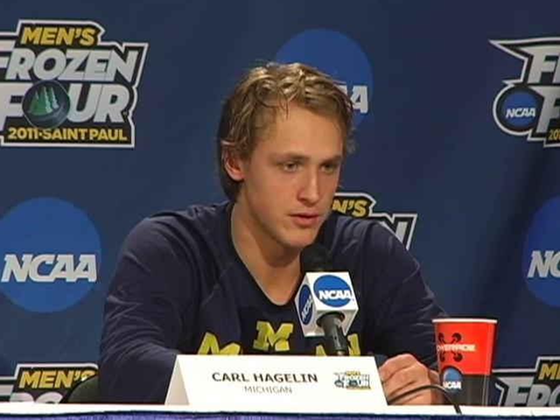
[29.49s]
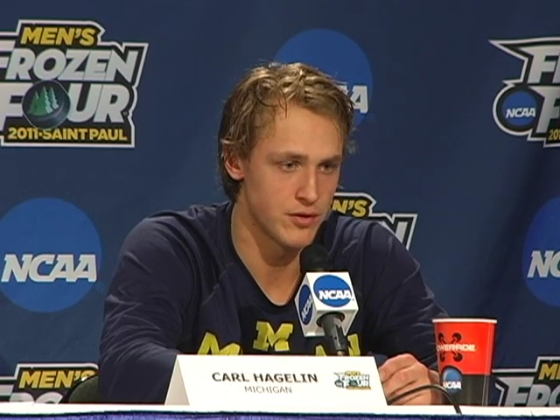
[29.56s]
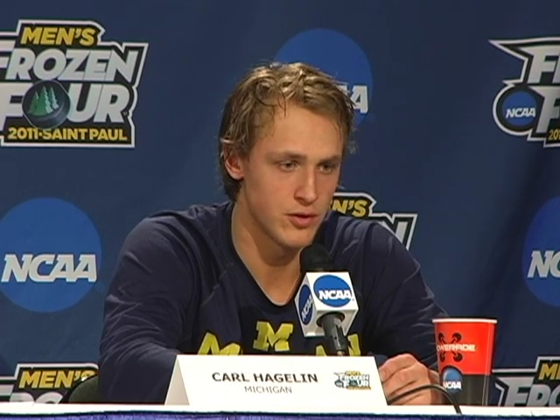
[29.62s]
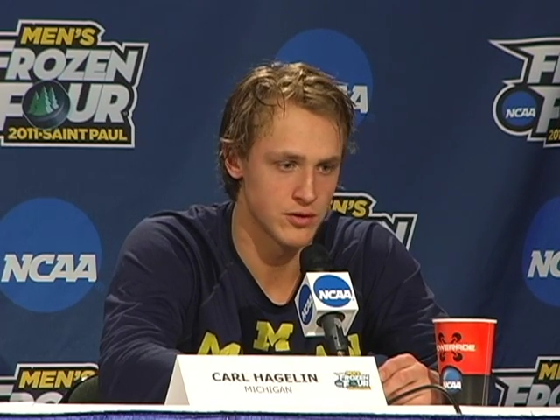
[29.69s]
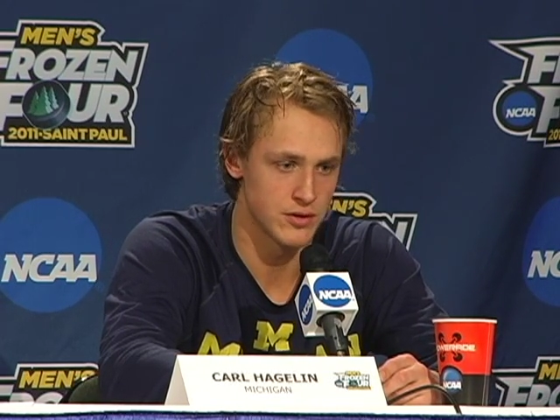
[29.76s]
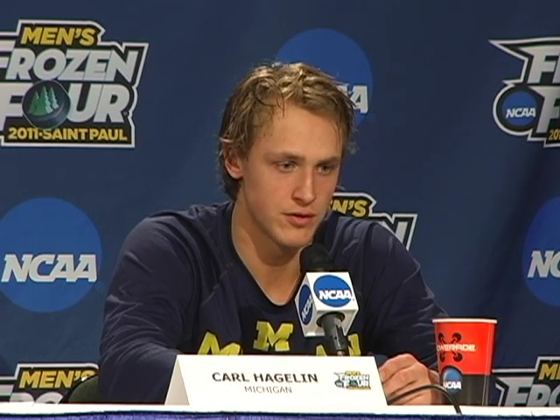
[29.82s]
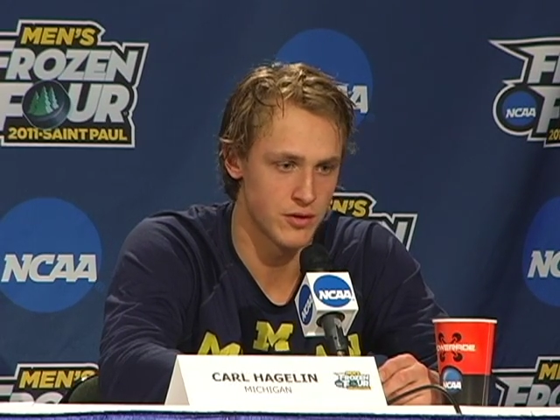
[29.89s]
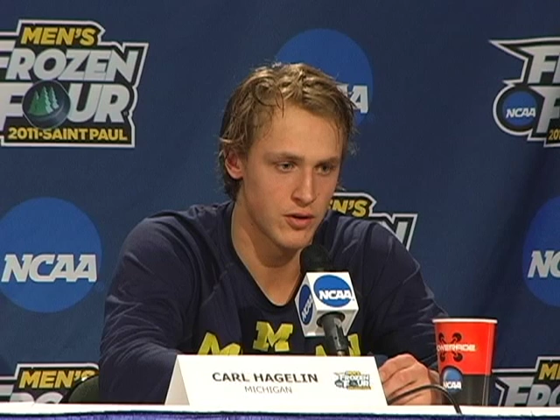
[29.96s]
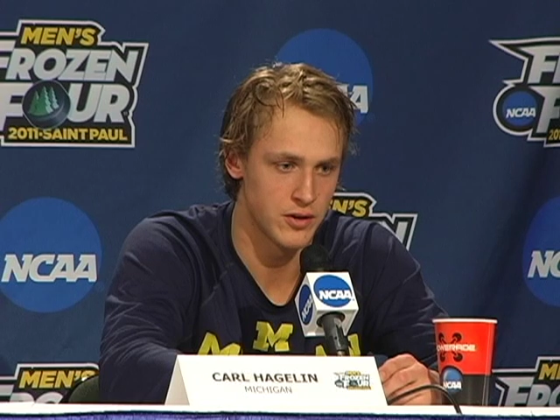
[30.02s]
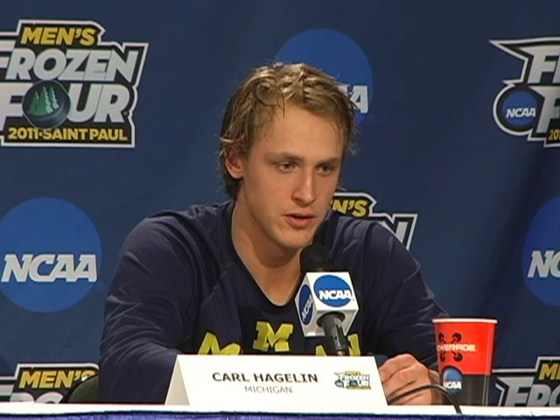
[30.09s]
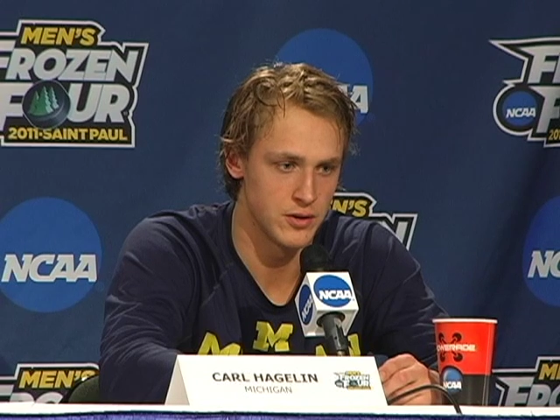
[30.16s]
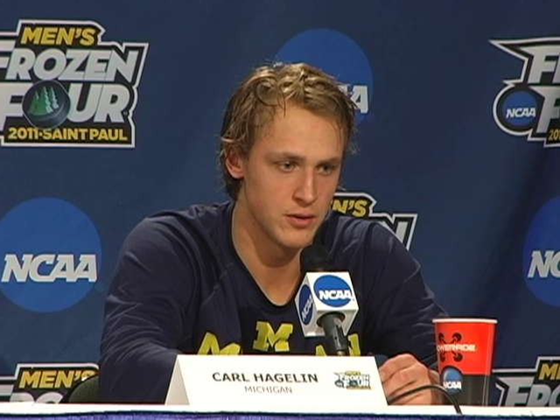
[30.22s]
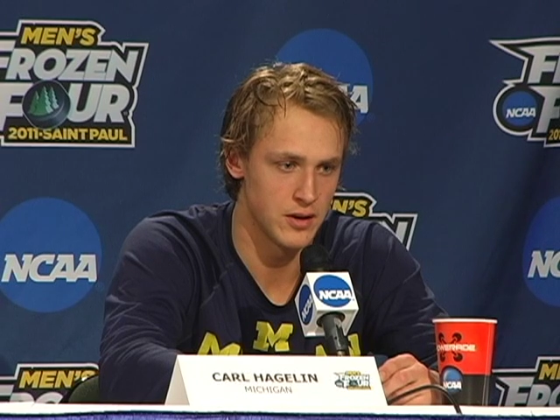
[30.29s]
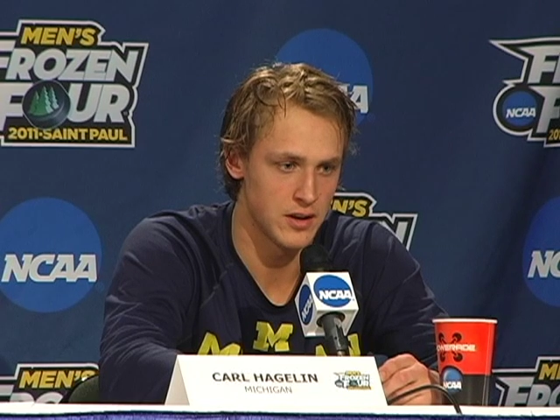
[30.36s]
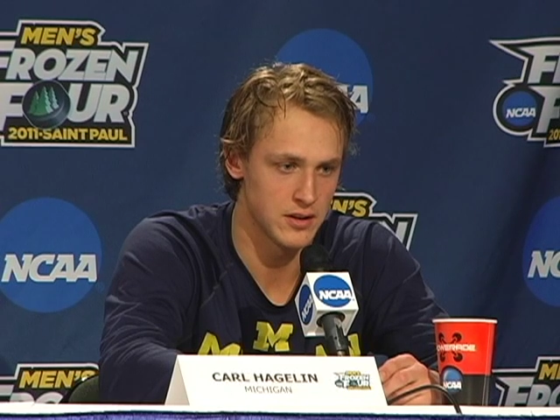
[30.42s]
to Frozen Four
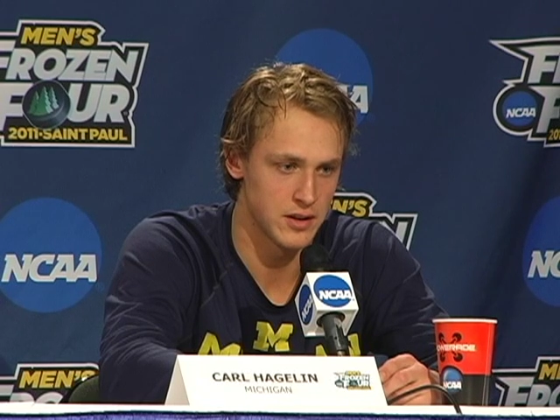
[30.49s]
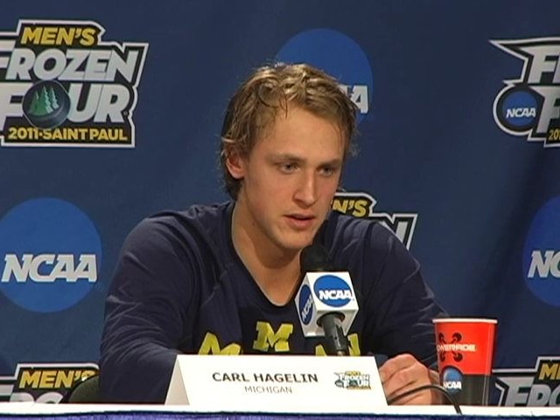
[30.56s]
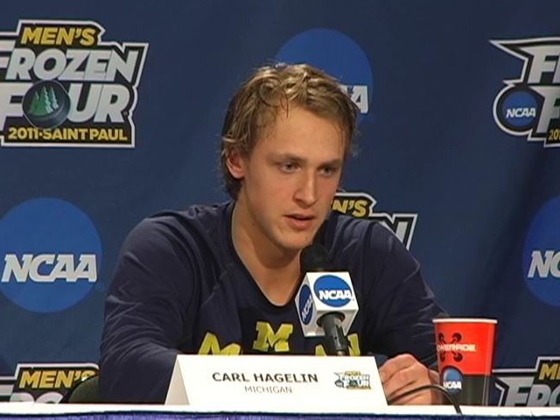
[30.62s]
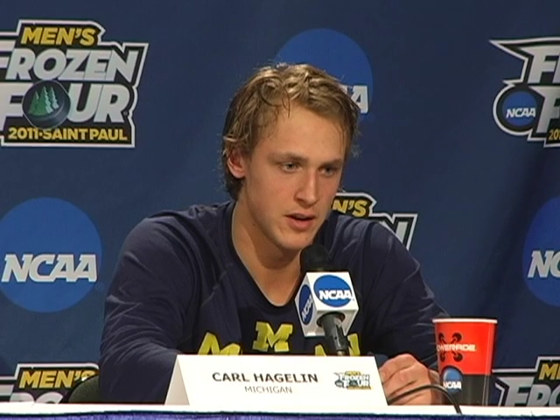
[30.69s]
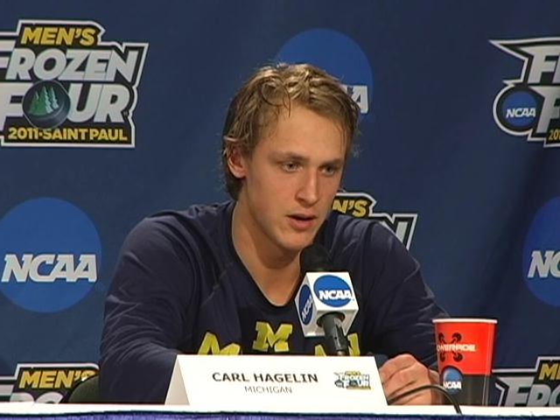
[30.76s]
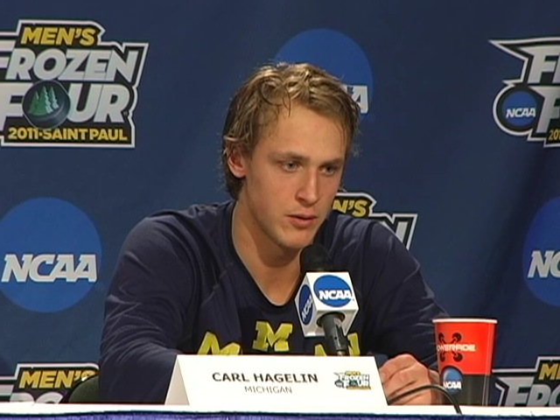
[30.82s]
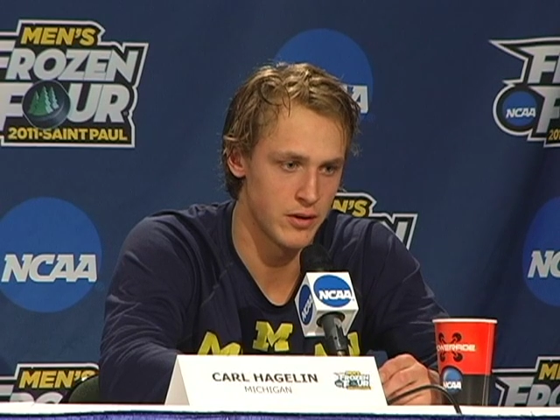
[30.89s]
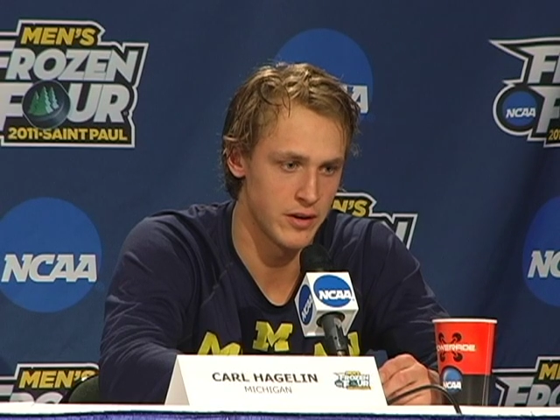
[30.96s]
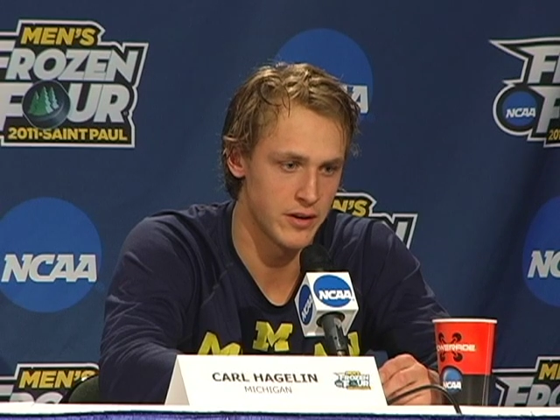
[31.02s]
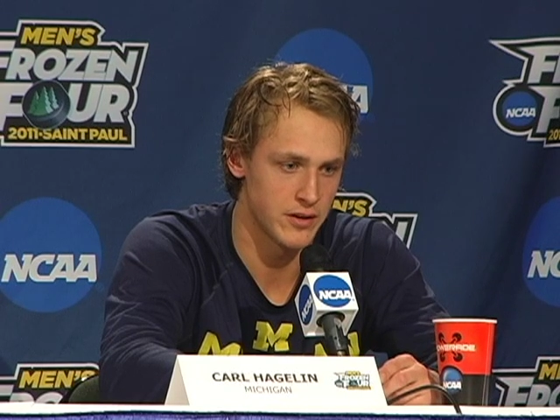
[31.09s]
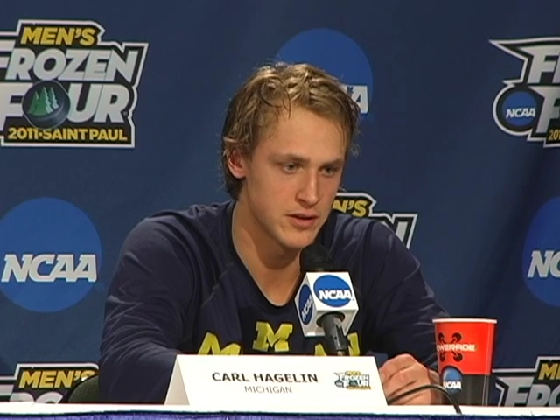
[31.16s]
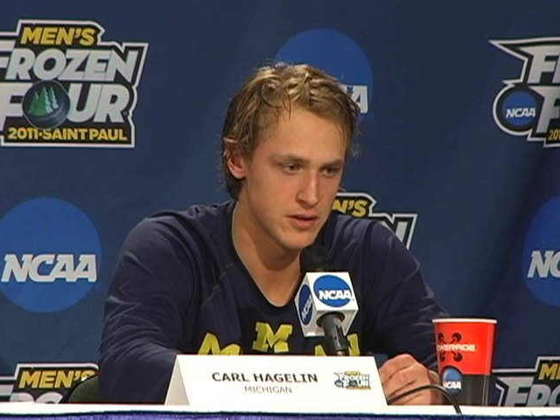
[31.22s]
and do well, and now we're here.